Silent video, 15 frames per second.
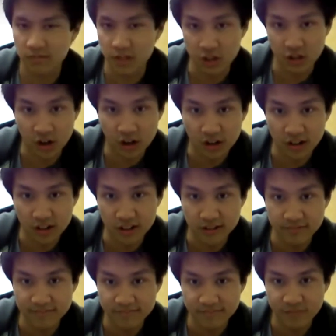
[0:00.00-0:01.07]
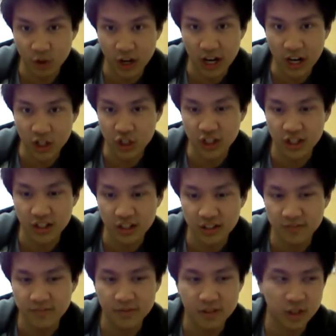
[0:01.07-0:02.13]
Discard a Volcanic
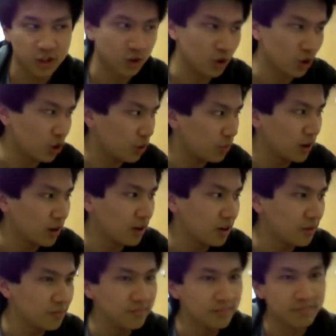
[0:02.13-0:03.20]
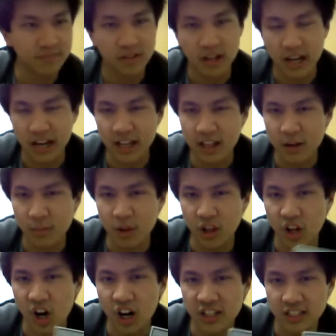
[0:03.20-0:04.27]
Shell, Burrow Bulb, anything that
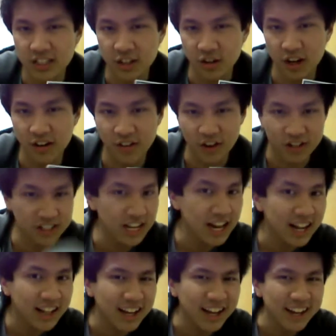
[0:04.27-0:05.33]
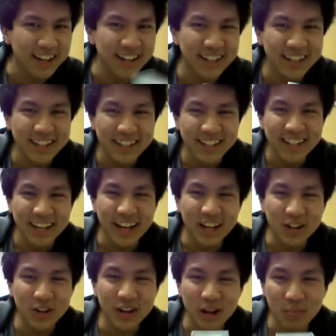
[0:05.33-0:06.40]
belongs in the graveyard. Dandelion.
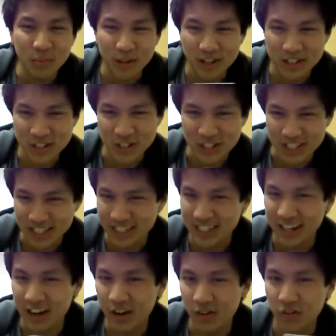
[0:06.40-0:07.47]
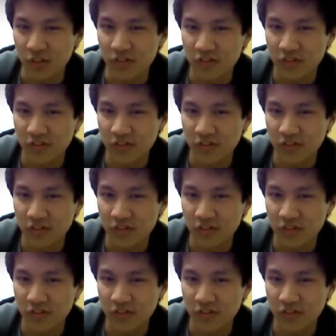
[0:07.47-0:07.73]
And you get pluses off